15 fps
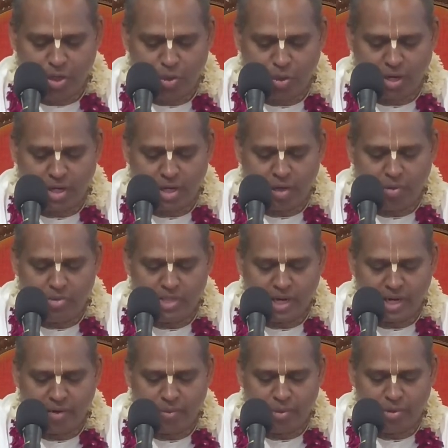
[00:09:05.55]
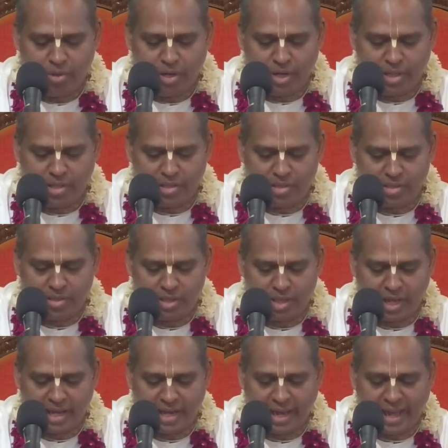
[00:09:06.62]
To cut down sandalwood trees,
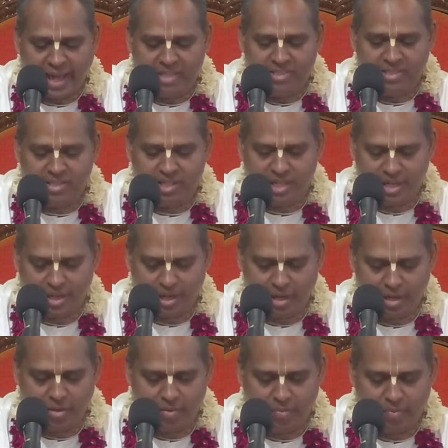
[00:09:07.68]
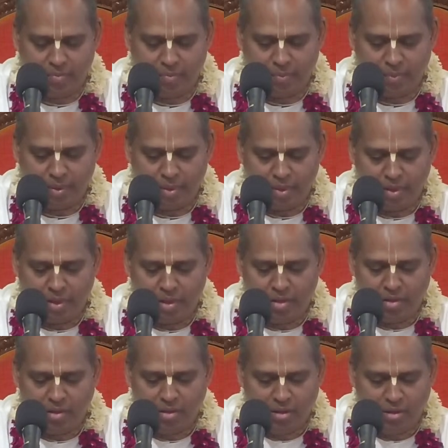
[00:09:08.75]
an axe is needed,
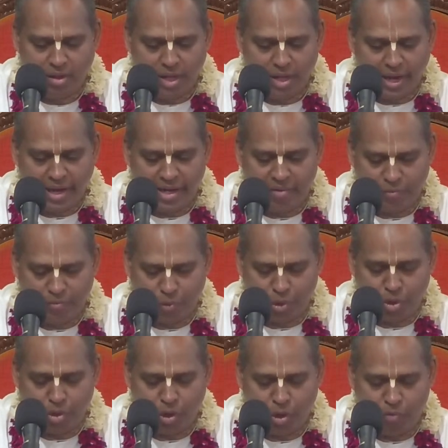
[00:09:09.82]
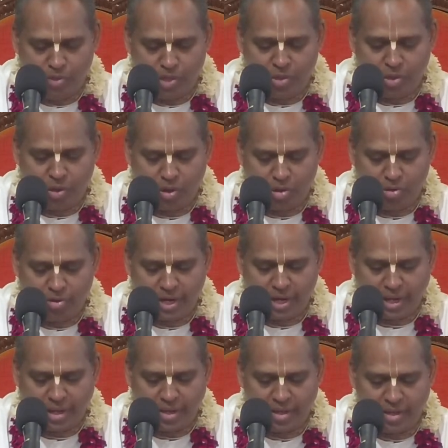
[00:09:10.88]
and the wood of the thorn
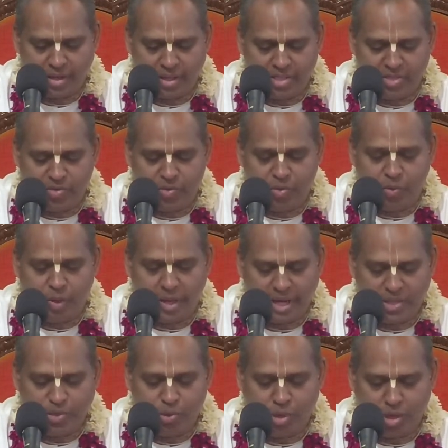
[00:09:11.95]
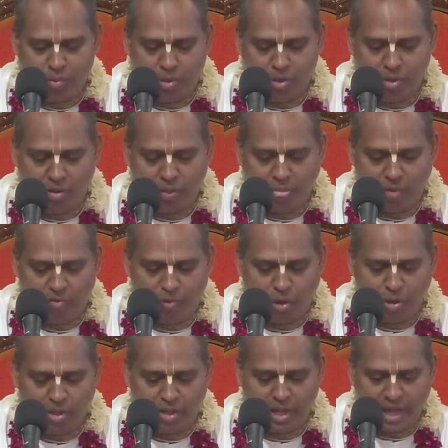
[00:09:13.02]
tree is very suitable
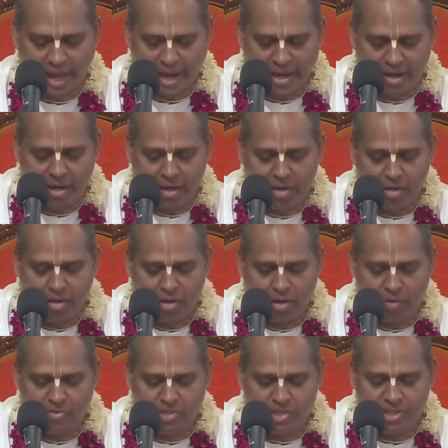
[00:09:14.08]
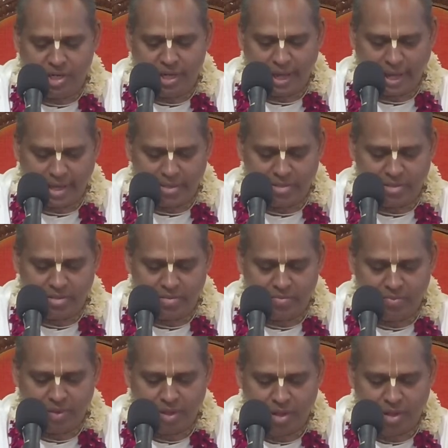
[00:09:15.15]
for the handle of such an axe.